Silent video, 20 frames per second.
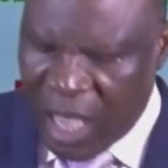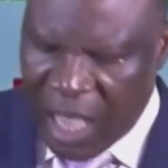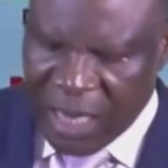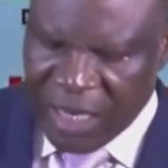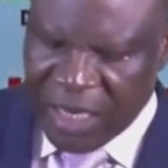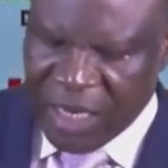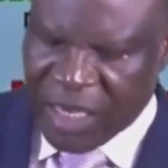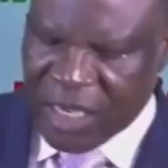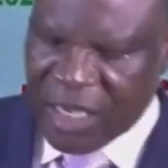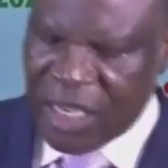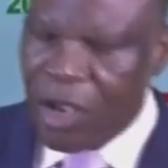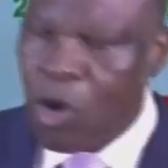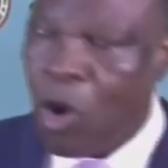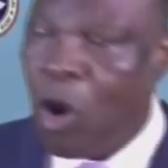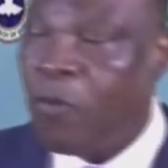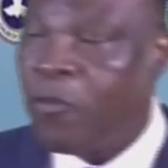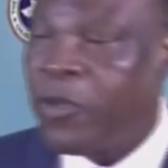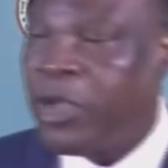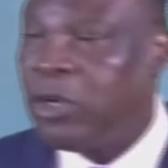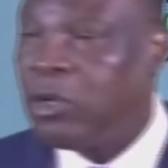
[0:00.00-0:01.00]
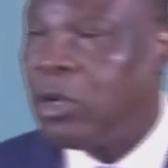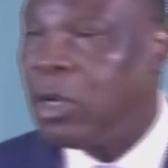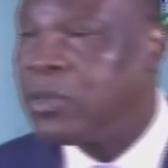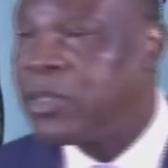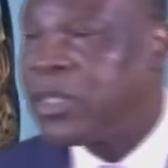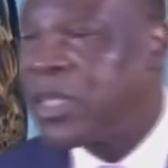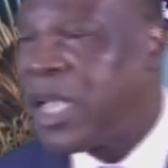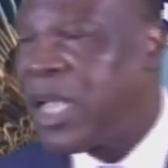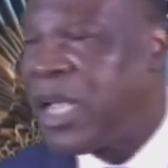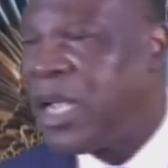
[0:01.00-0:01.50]
And the king of
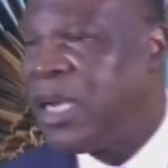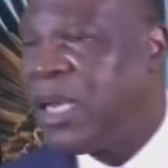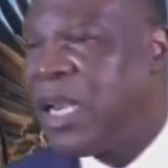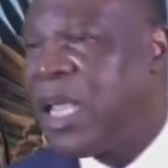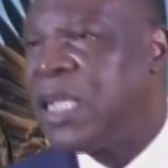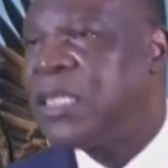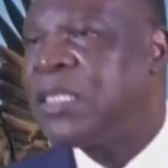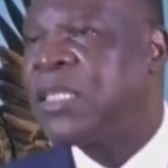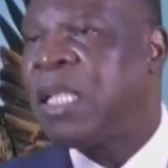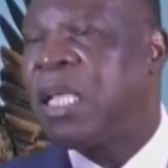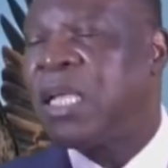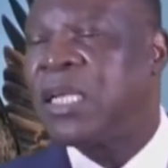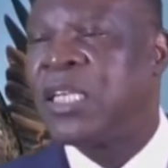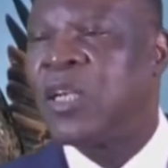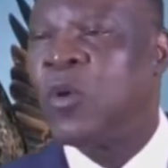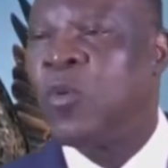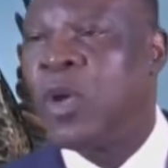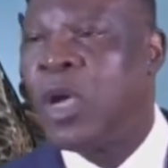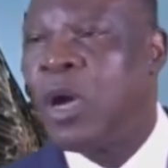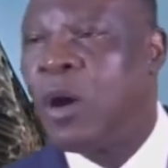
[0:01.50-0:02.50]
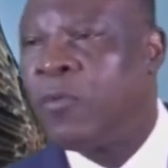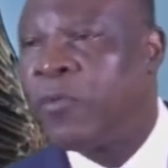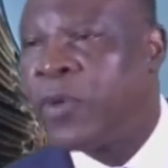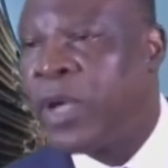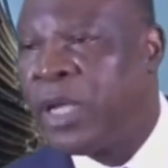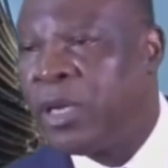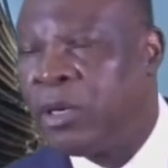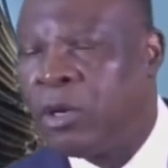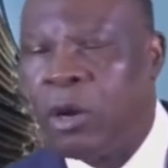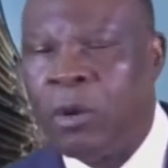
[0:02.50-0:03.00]
Edom said, let's take the way
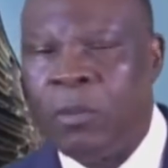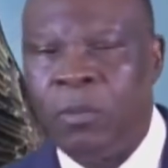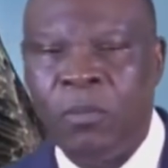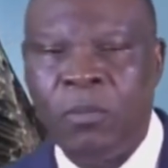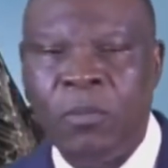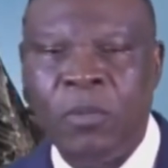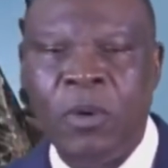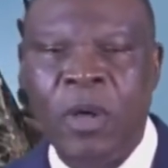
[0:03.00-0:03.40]
of Edom.